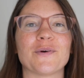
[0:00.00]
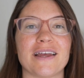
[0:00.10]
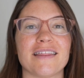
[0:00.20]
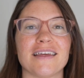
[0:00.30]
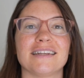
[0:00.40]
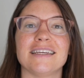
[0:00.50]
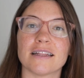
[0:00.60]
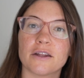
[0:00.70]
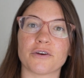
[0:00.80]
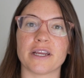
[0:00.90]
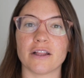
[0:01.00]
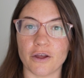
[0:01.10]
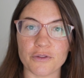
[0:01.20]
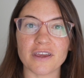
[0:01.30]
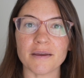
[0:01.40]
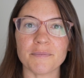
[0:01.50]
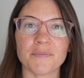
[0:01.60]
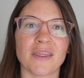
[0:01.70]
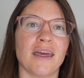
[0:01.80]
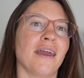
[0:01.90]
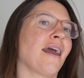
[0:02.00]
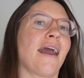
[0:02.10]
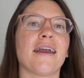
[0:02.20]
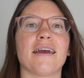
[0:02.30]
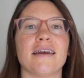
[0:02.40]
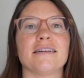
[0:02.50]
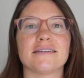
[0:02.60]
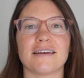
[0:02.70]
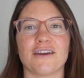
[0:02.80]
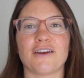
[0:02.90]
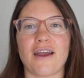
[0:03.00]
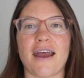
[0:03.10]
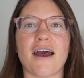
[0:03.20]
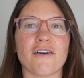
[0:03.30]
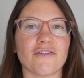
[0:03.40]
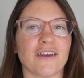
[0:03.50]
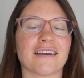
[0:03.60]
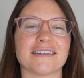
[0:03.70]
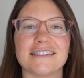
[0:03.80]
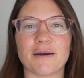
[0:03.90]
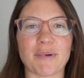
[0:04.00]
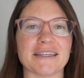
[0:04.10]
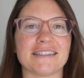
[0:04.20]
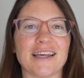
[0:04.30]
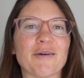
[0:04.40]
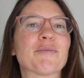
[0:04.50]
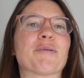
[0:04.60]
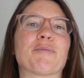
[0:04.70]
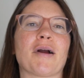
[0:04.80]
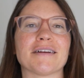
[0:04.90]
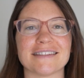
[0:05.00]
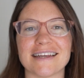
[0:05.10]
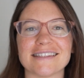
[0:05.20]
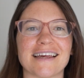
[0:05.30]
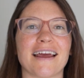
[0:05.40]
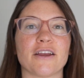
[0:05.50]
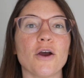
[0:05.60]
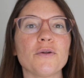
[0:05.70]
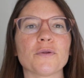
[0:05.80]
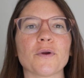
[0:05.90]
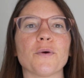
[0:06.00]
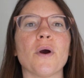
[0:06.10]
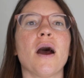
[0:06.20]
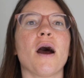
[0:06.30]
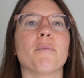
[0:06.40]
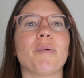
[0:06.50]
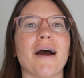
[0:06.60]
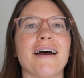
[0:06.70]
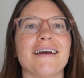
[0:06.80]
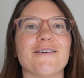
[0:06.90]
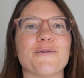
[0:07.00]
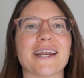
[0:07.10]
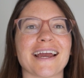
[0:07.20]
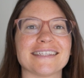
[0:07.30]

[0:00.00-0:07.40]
with decluttering clothing, and I have like a step-by-step process that I go through. But when I